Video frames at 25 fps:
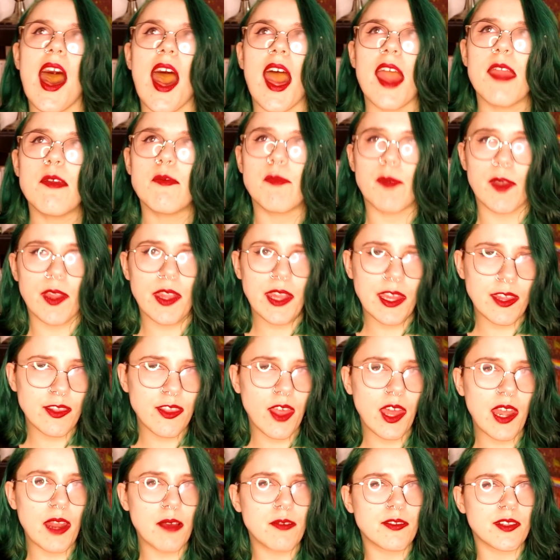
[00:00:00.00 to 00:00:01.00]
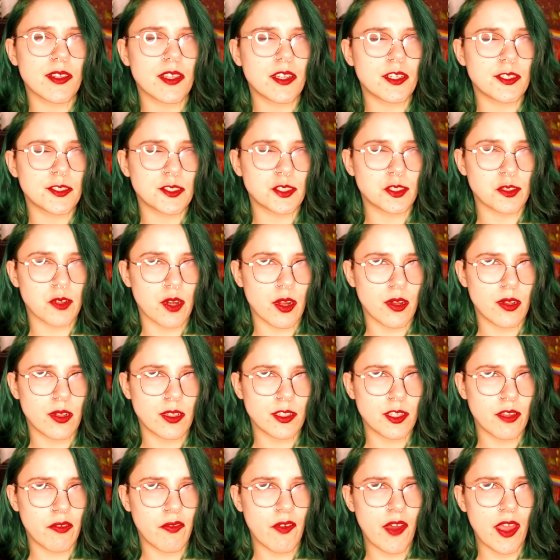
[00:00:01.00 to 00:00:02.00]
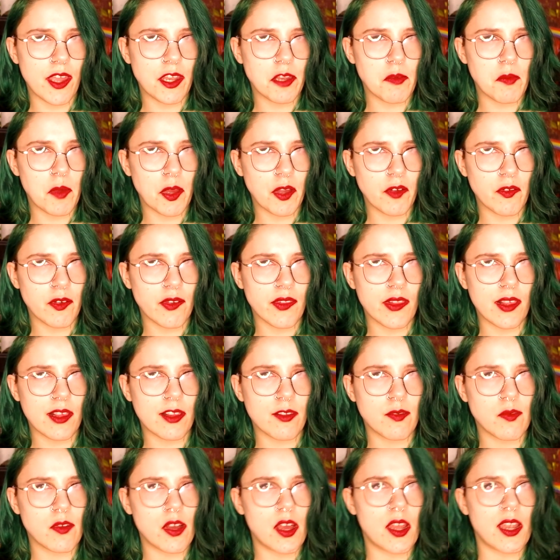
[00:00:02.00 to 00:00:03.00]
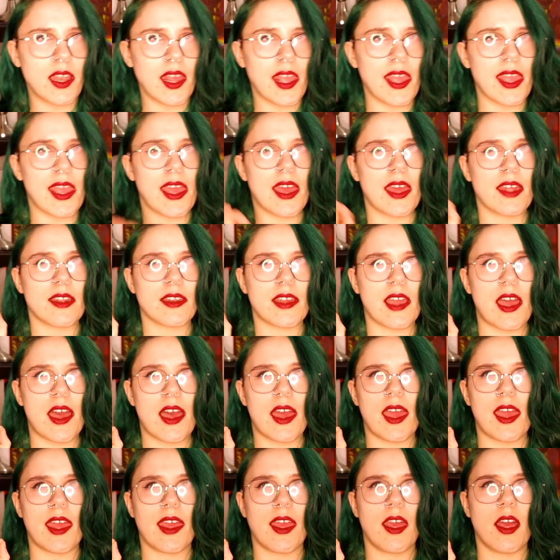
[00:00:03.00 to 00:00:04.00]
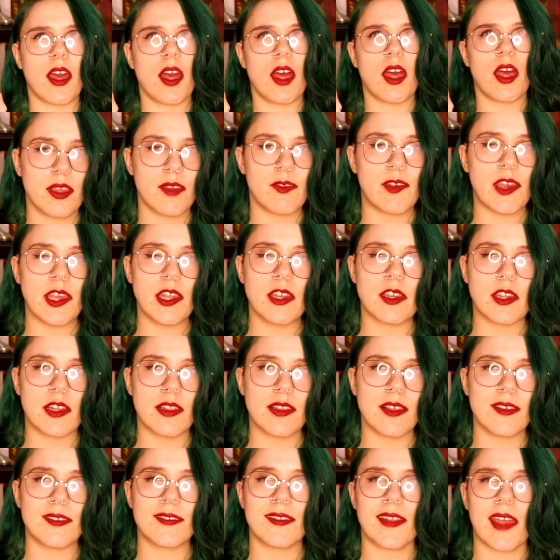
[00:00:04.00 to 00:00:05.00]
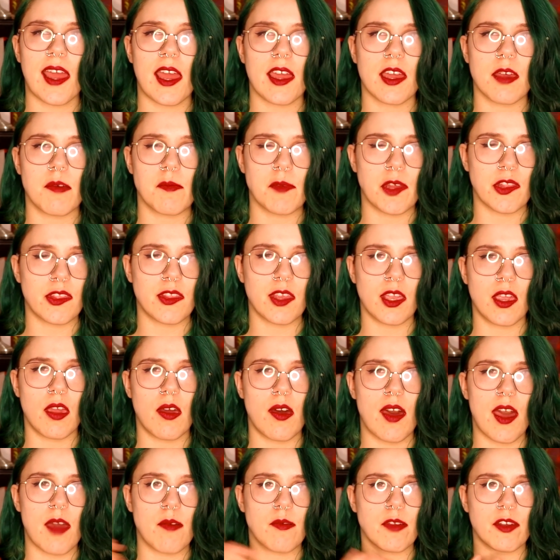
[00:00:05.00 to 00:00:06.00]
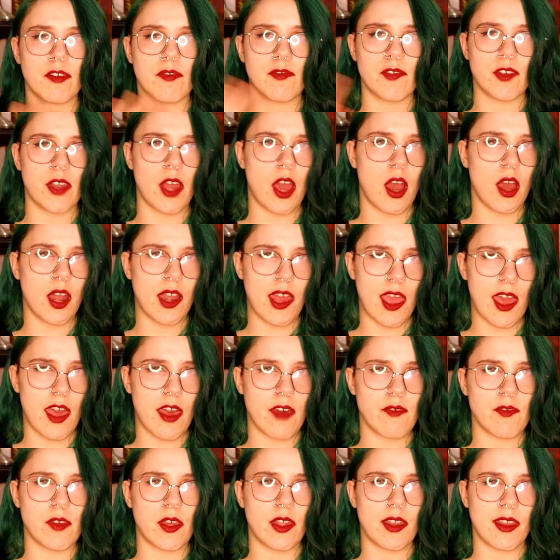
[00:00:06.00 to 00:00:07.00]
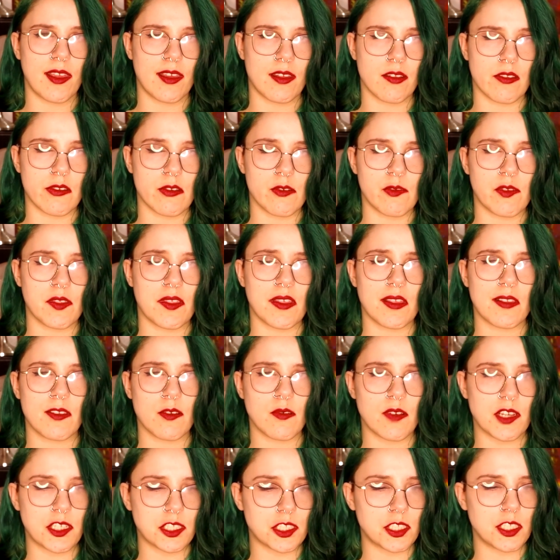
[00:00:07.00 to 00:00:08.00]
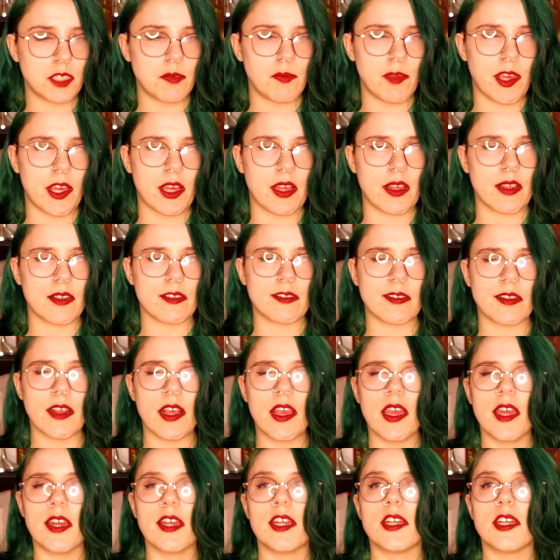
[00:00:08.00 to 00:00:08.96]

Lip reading: I really thought I was gonna struggle to find a book for this one, and if I had done this tag a month ago, I would not have an answer for this question, because